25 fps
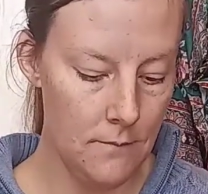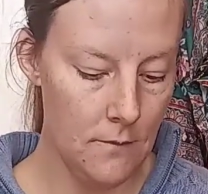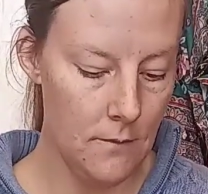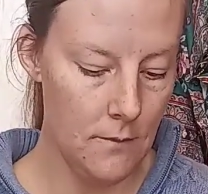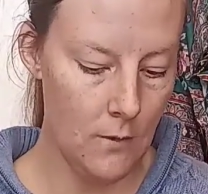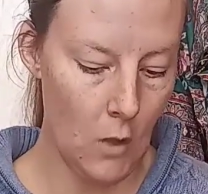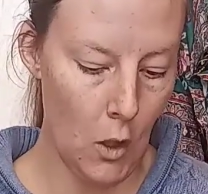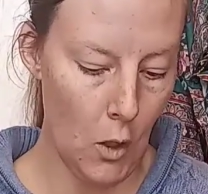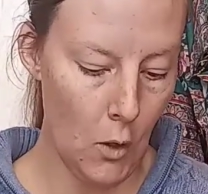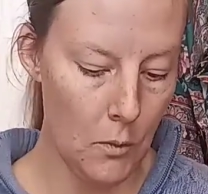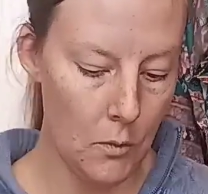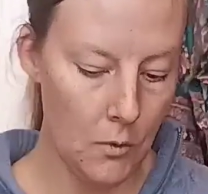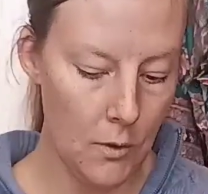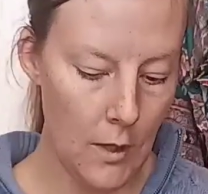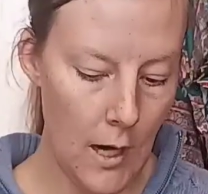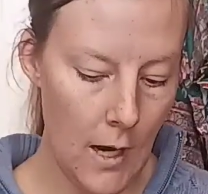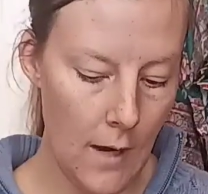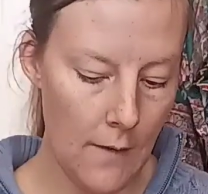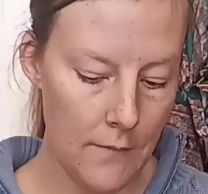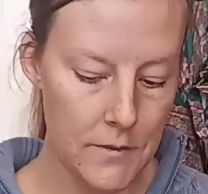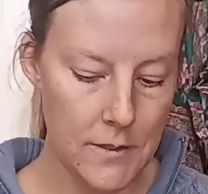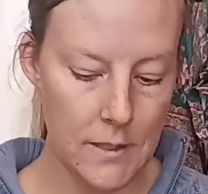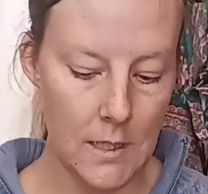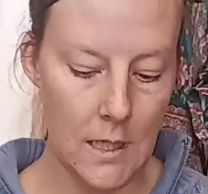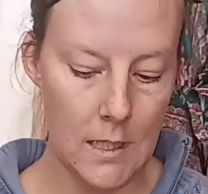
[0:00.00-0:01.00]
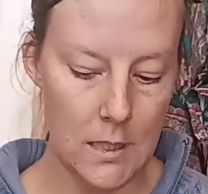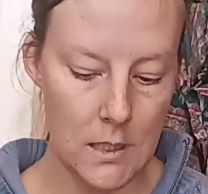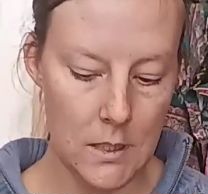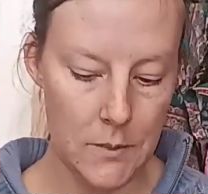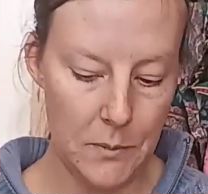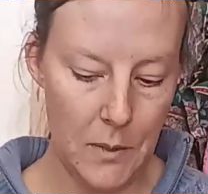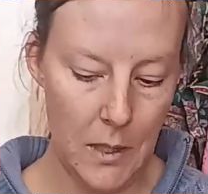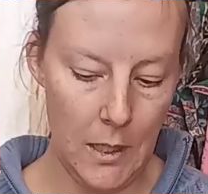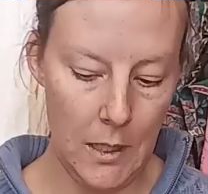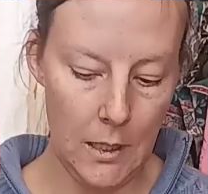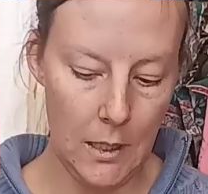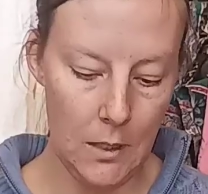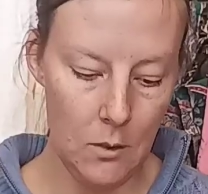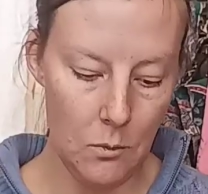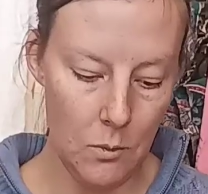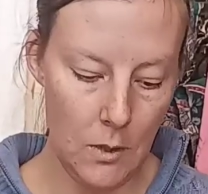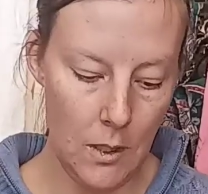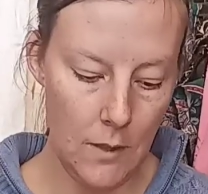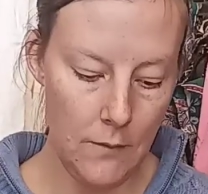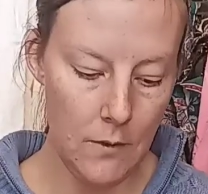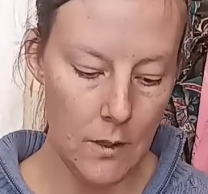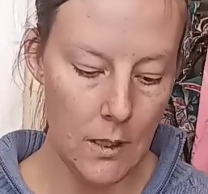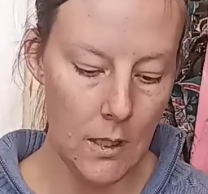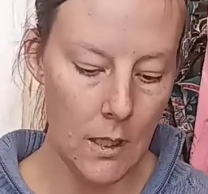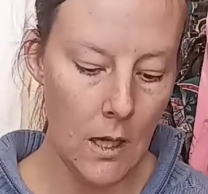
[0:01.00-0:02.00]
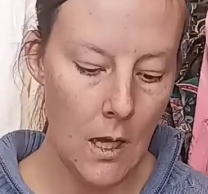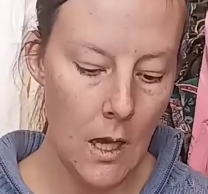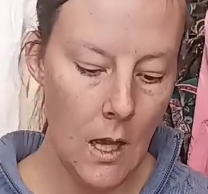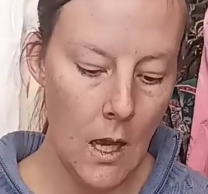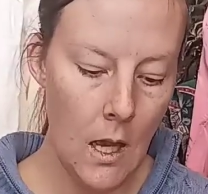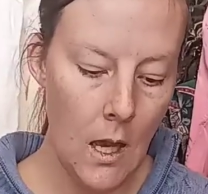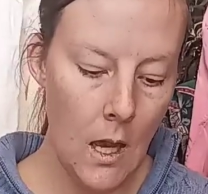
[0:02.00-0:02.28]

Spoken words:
home crafts like spinning and weaving